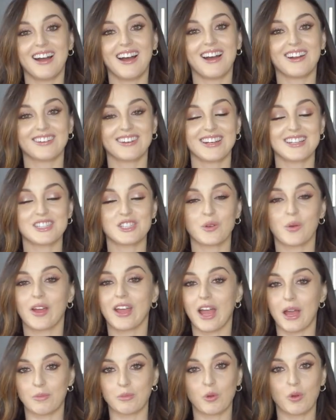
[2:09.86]
All right, so I
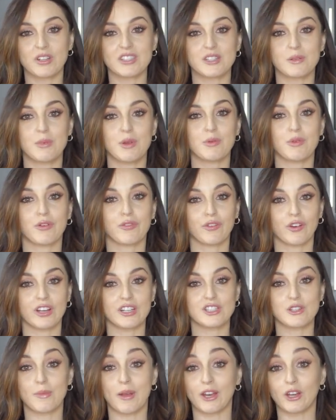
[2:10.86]
am going to be
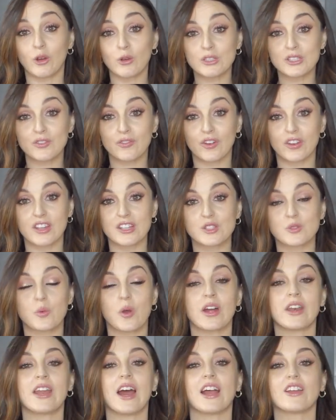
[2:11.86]
referring to my notes for this
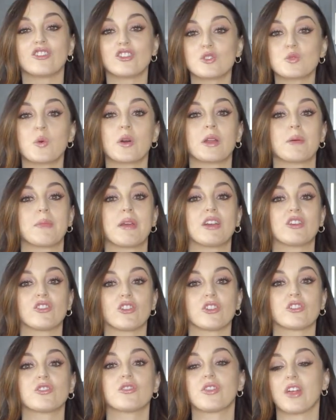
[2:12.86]
one. I just want to make
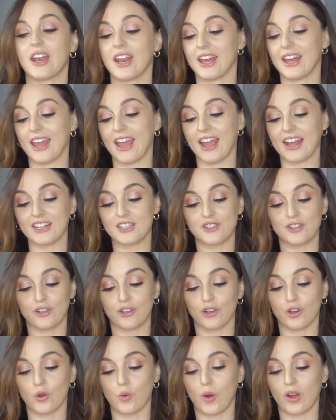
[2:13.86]
sure that I answer
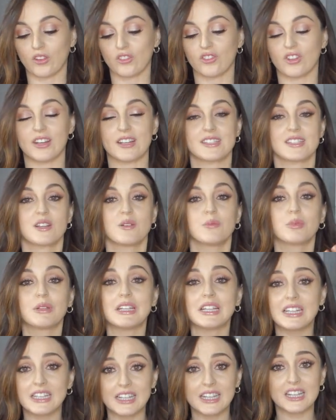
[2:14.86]
your question as
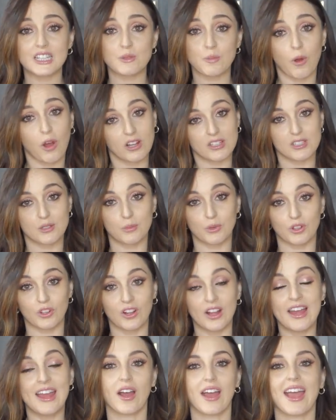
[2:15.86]
completely as
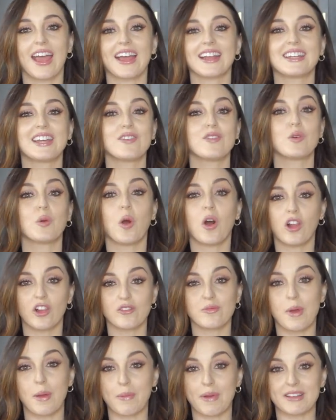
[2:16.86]
possible and give you all
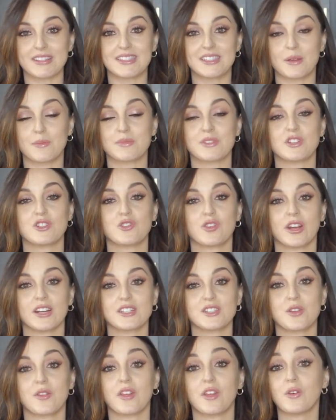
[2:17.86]
of my best tips and
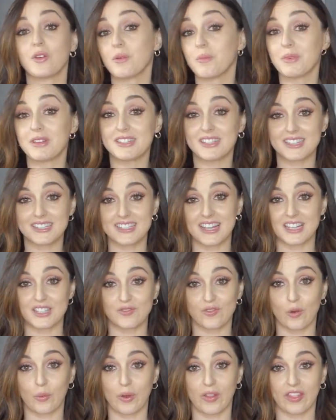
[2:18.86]
tricks so that you can be
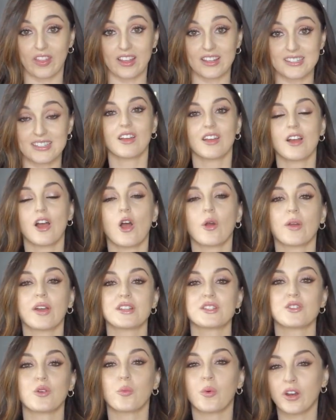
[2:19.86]
successful with this. Okay,
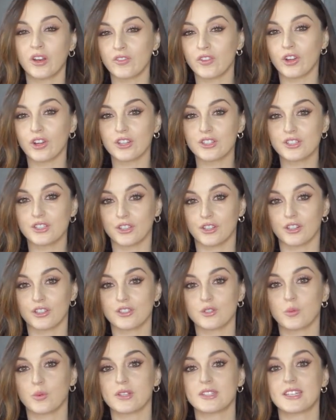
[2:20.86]
so one of your
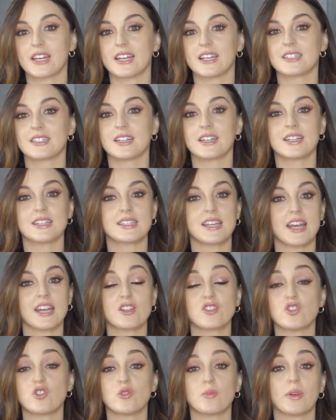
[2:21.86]
concerns was that it's going to
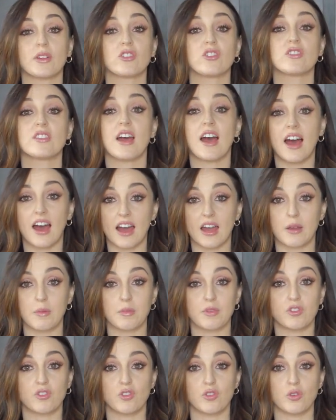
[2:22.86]
take too much
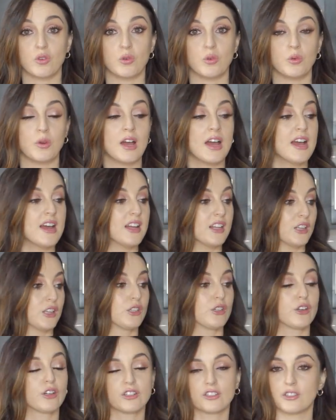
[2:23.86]
time to
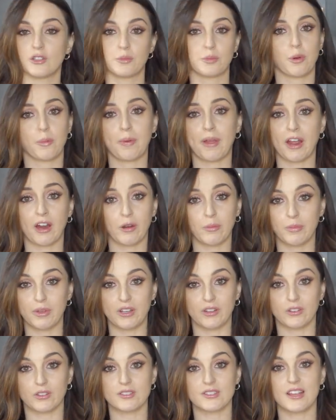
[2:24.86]
learn to prepare
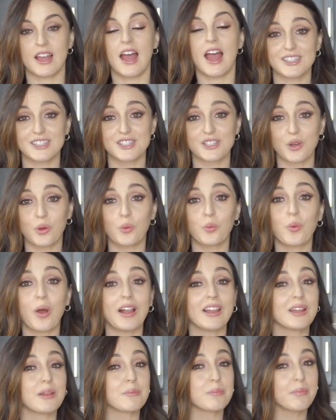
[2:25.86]
meals. So
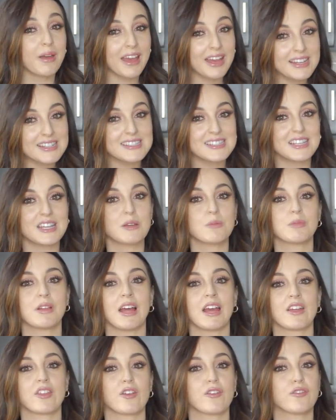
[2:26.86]
while it may seem
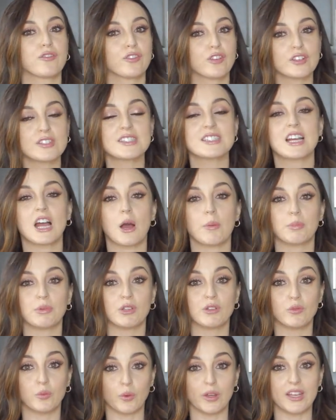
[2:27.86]
like the first
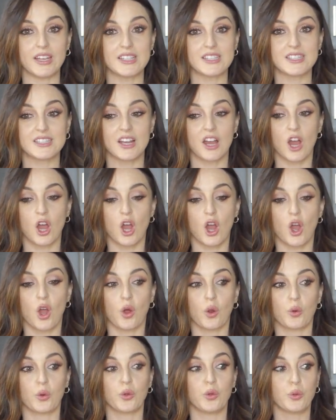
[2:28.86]
couple of weeks
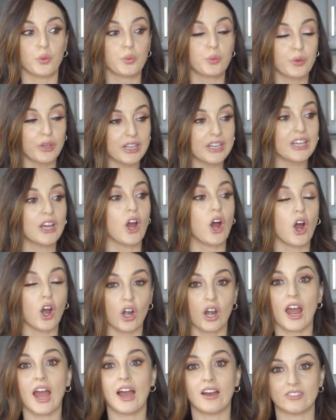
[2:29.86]
you really
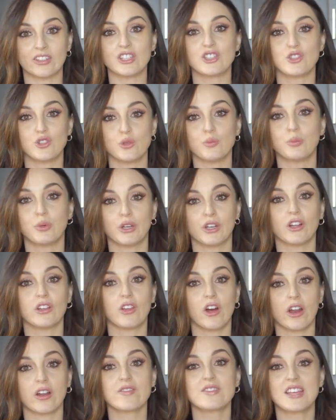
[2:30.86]
are having to put a
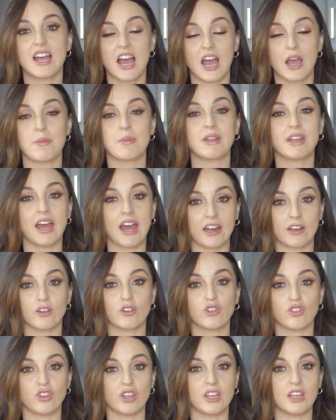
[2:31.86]
lot of time and
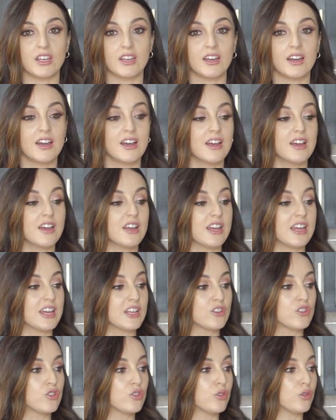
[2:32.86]
energy
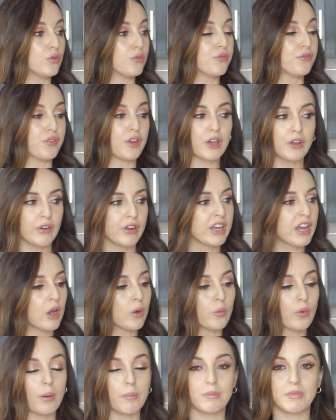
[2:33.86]
into figuring
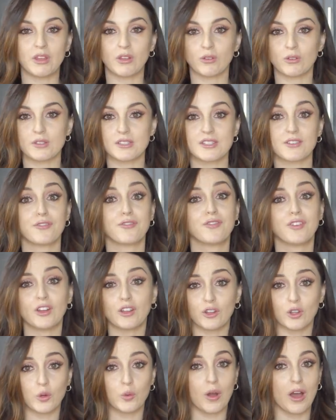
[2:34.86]
out what meals
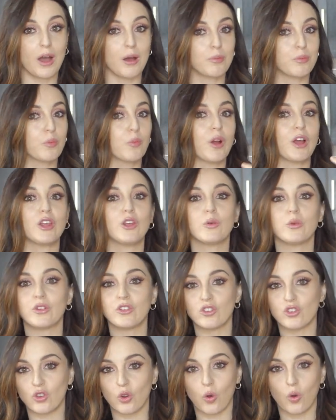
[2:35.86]
fill you up, what you
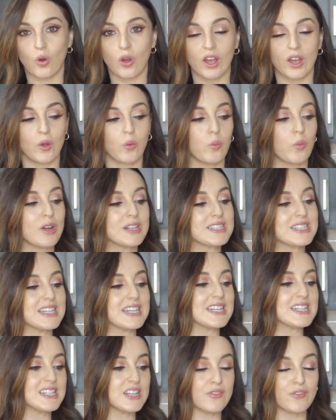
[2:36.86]
enjoy, what's
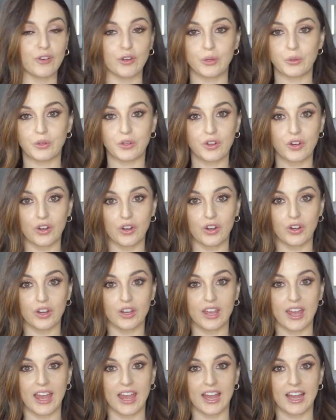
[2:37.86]
easy for you to
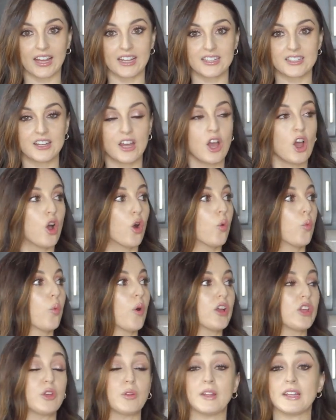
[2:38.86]
cook, and
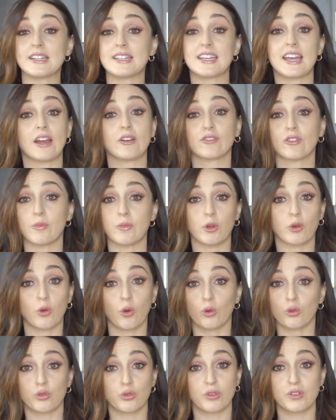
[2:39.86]
what you need to get from the
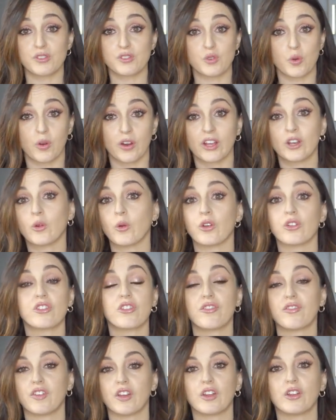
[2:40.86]
grocery store in order
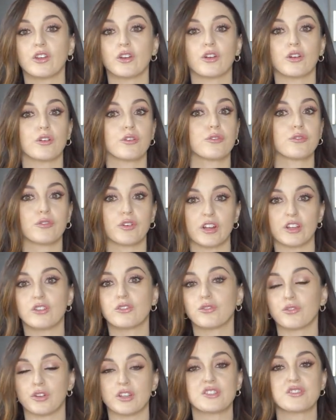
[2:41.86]
to fill your
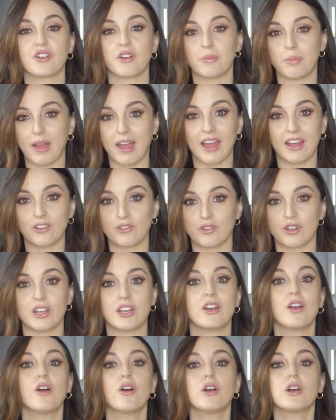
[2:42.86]
fridge, freezer, and
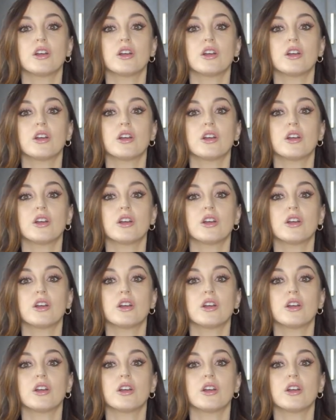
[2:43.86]
pantry